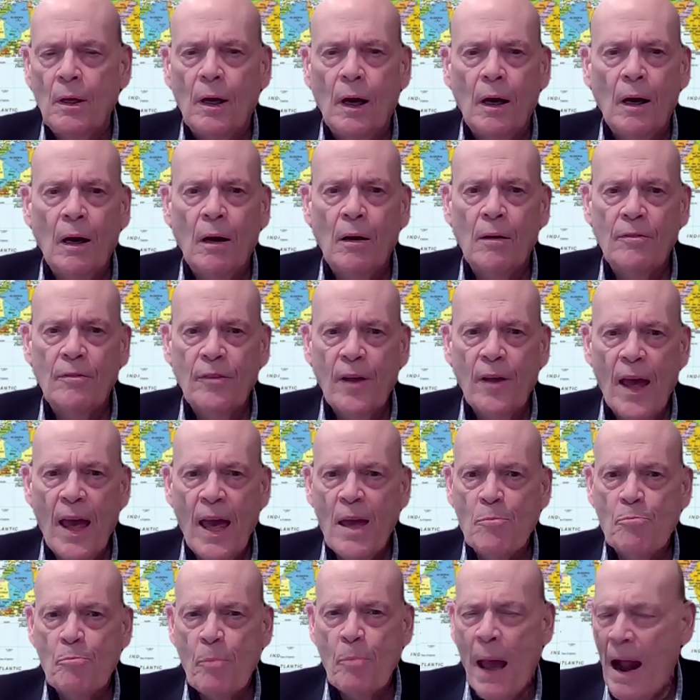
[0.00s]
of
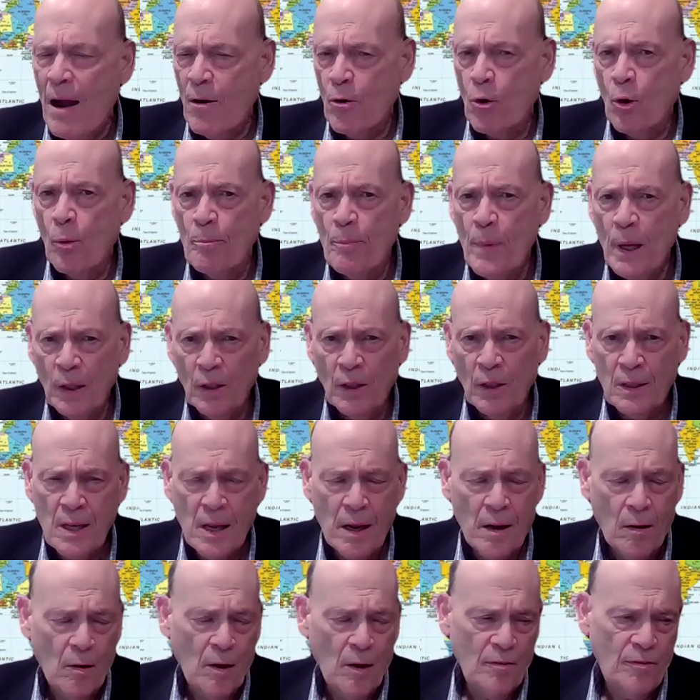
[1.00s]
a
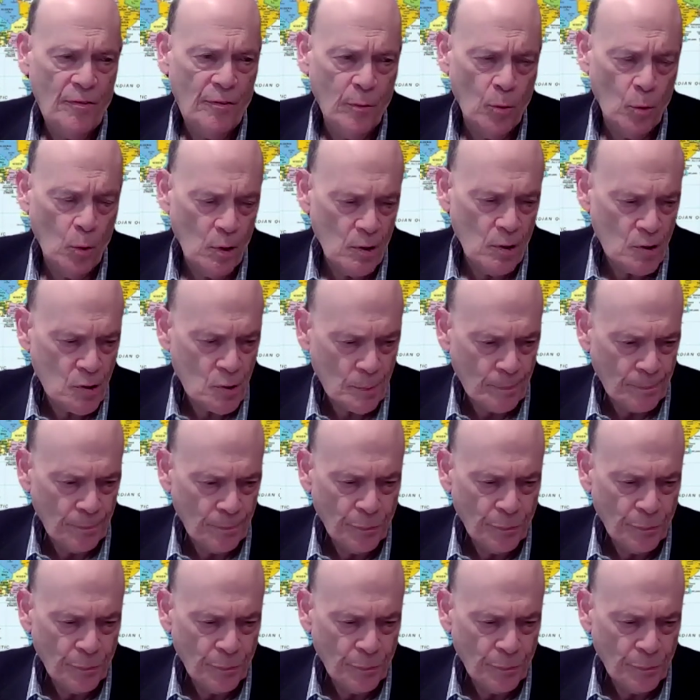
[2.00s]
paramilitary force.